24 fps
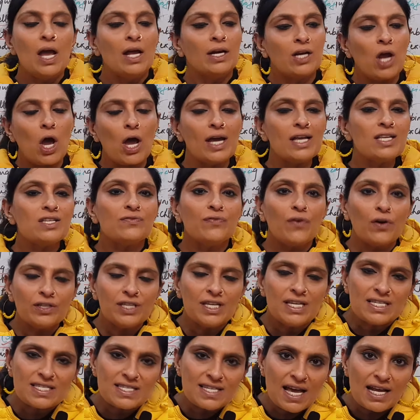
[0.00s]
Now, it's for
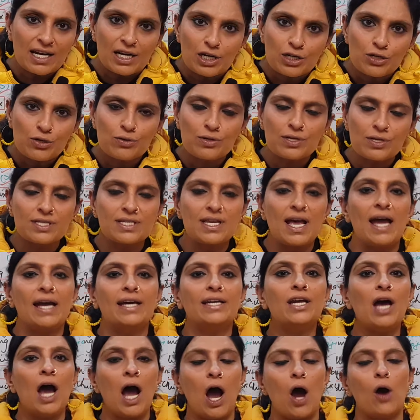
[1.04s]
the seller to decide
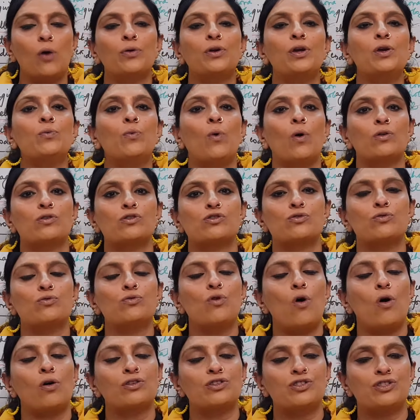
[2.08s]
how he wants to
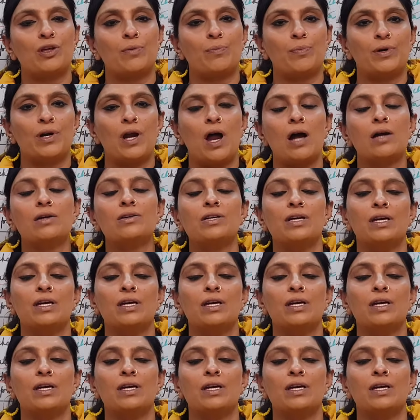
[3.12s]
launch the product